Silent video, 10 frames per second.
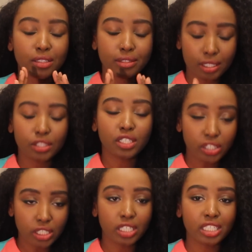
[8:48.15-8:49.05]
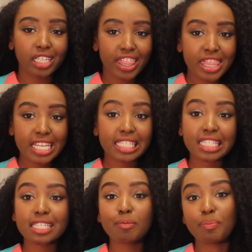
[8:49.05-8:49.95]
Dun dun dun. This
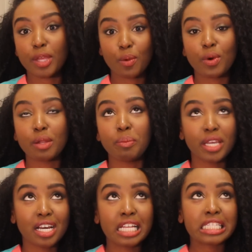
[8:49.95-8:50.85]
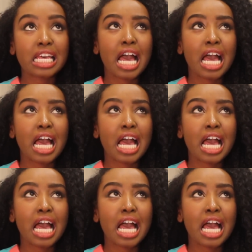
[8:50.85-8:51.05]
is a big one because